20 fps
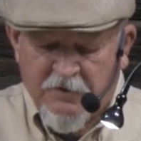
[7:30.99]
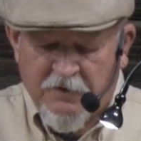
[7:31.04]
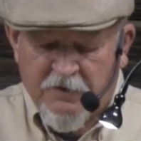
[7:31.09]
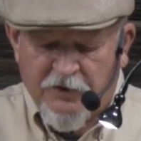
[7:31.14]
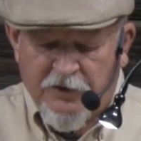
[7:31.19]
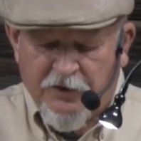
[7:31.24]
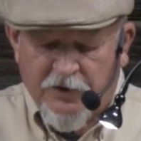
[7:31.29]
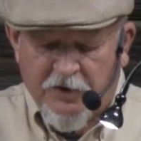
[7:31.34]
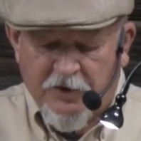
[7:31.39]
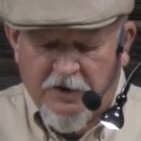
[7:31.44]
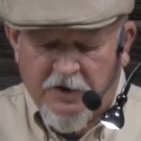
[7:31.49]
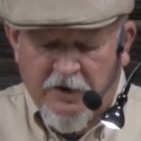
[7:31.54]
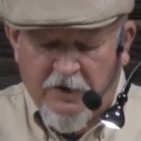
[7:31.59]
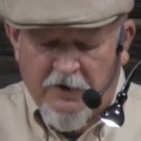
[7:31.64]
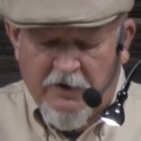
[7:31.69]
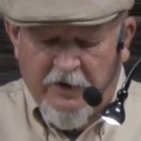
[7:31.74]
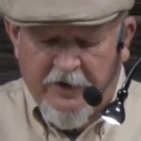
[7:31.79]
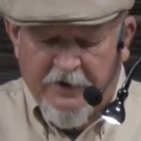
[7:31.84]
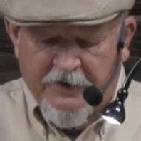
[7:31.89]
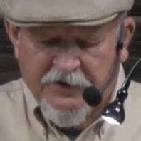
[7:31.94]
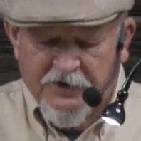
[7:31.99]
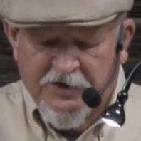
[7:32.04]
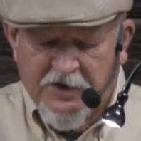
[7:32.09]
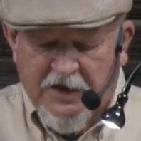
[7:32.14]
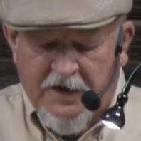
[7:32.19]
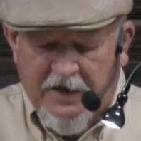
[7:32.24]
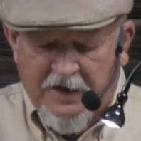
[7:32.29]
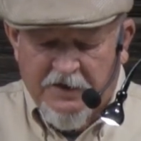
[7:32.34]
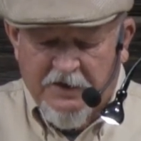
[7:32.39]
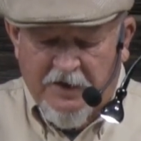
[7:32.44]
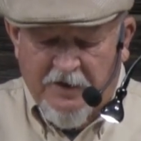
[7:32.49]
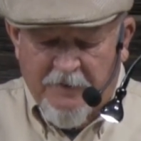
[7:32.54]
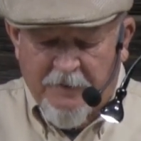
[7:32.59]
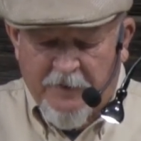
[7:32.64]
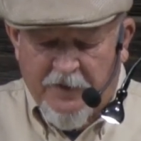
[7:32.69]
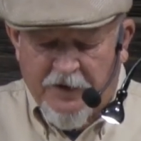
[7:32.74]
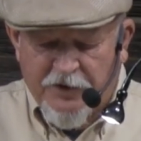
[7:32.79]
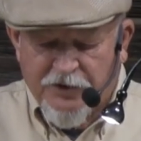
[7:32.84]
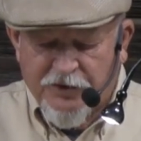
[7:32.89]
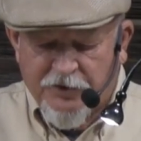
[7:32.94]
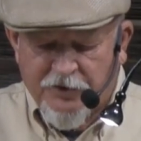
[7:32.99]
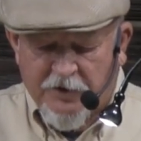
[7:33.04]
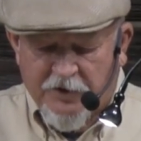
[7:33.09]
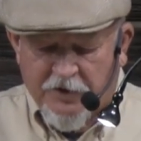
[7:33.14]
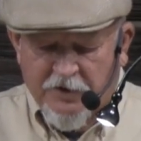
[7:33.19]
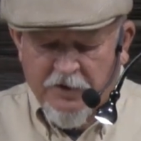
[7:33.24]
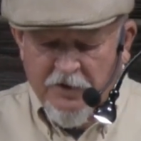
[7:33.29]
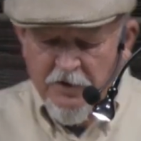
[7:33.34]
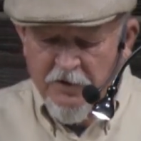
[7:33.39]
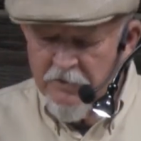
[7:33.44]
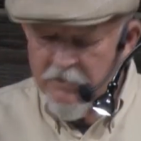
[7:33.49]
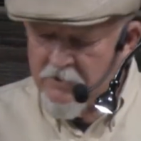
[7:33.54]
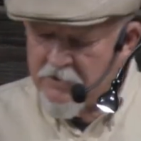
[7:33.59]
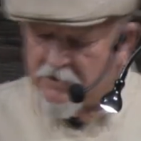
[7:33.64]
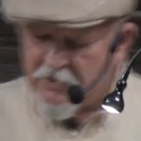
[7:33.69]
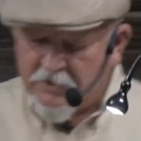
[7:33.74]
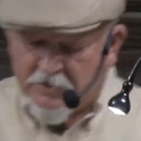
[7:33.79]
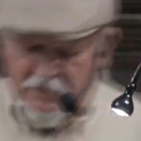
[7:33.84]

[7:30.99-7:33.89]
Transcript: You can tell how exact I'm measuring those.